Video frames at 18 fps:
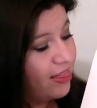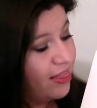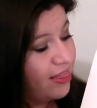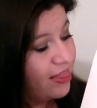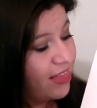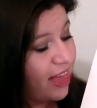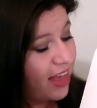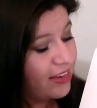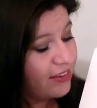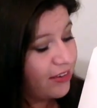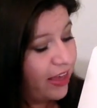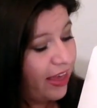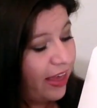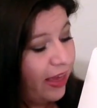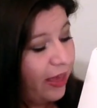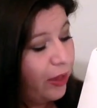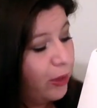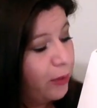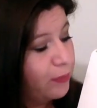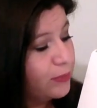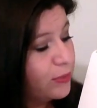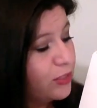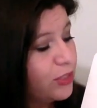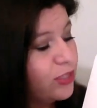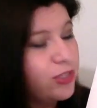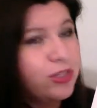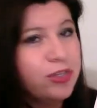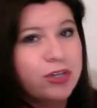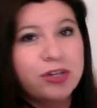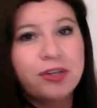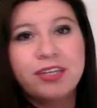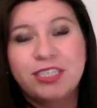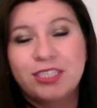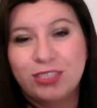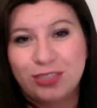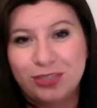that help to
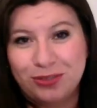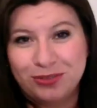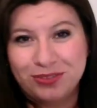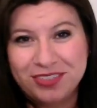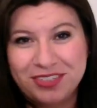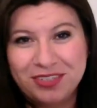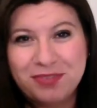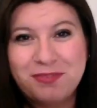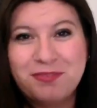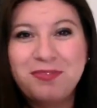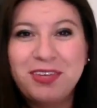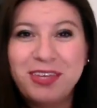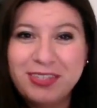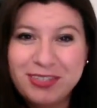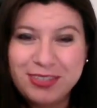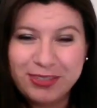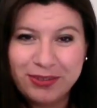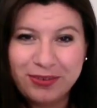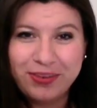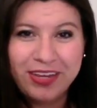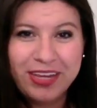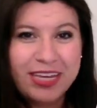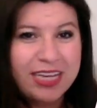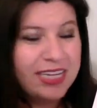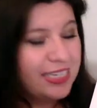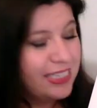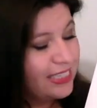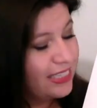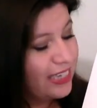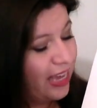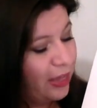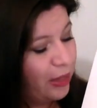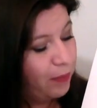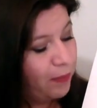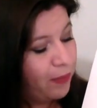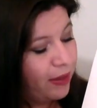nourish you, to feed you, to
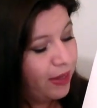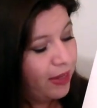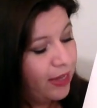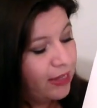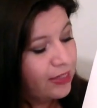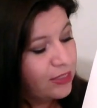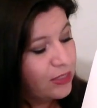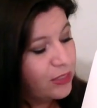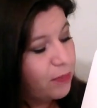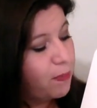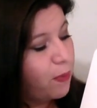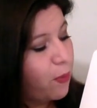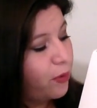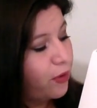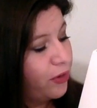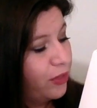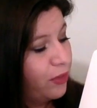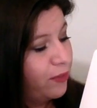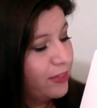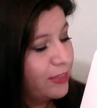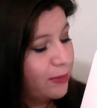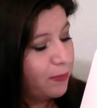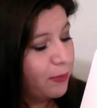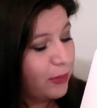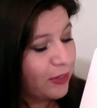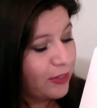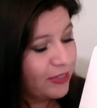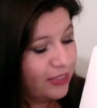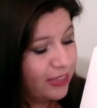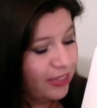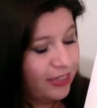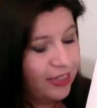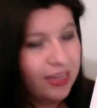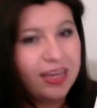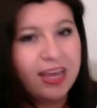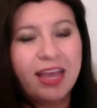help support you as a
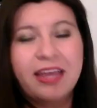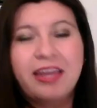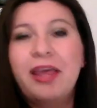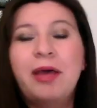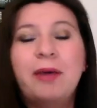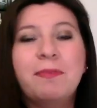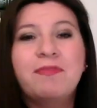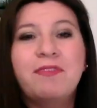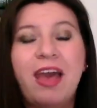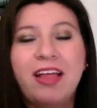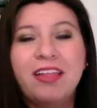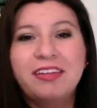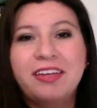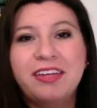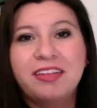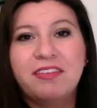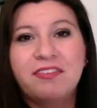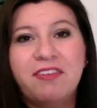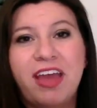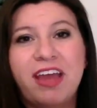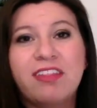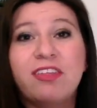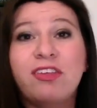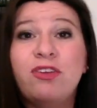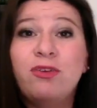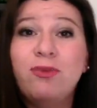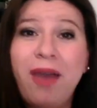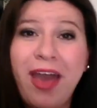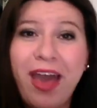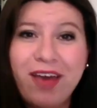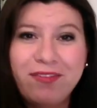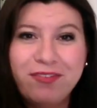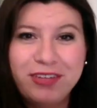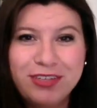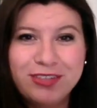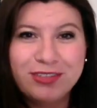person, and help validate the fact that you
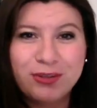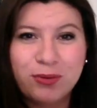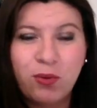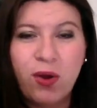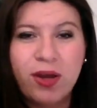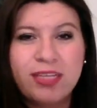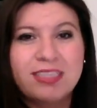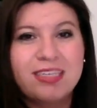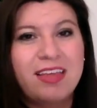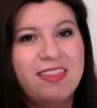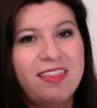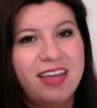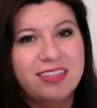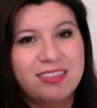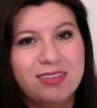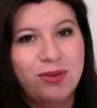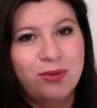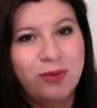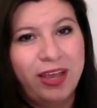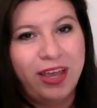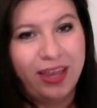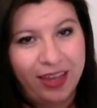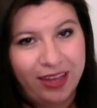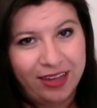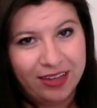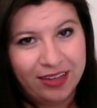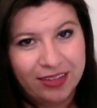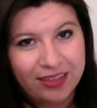have needs or wants, and that's okay.